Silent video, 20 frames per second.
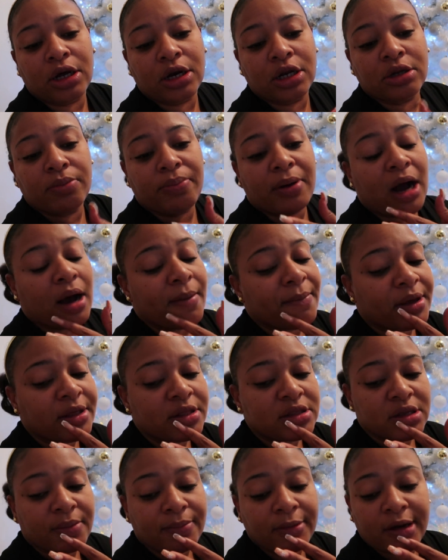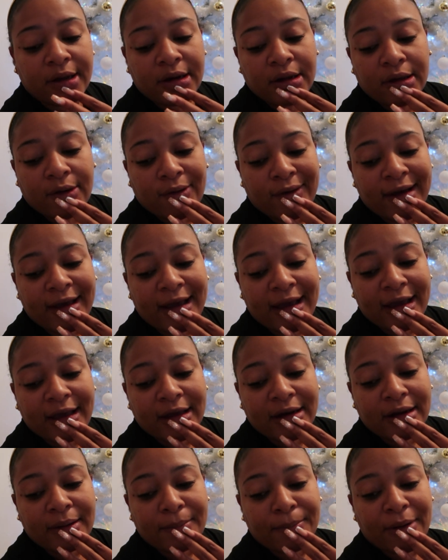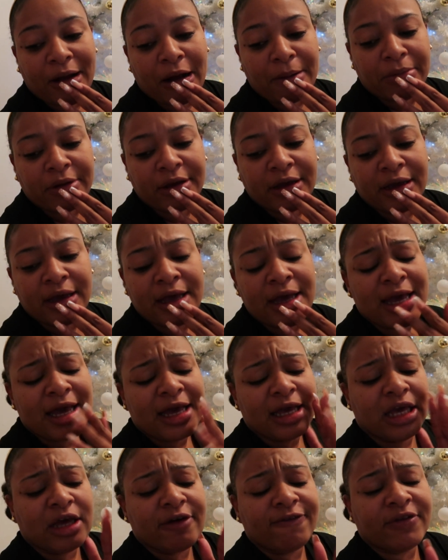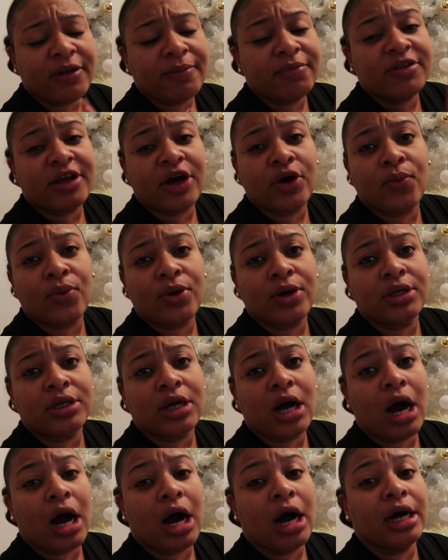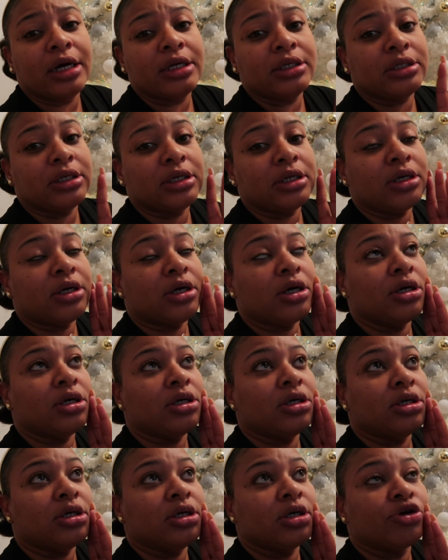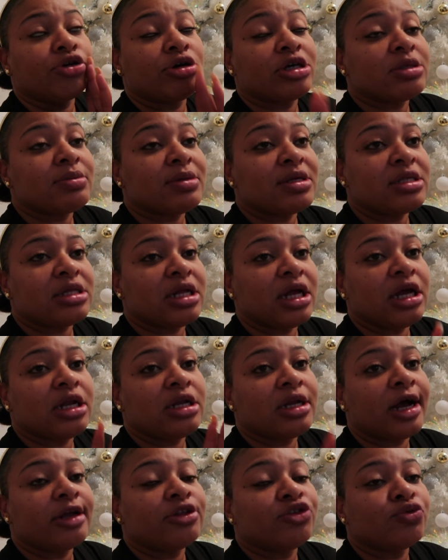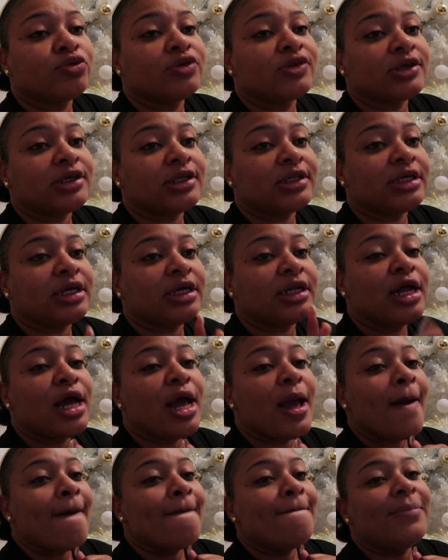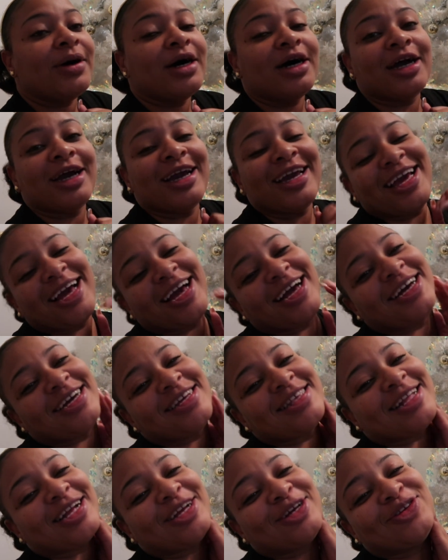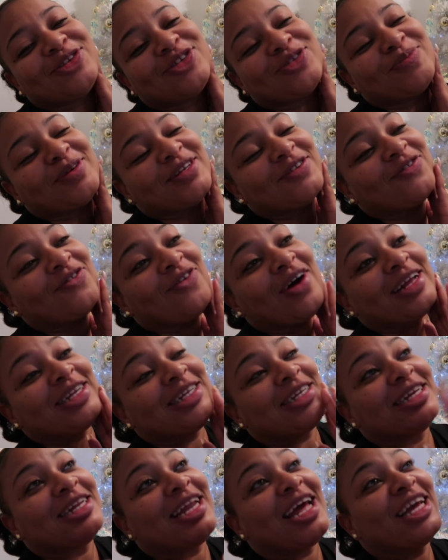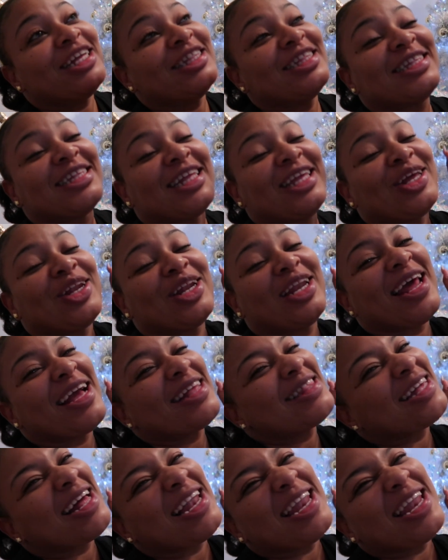other departments, I'm gonna go ahead and probably give them their one on Christmas Day, not too certain. But yeah guys, thank you so much for watching, and see you in the next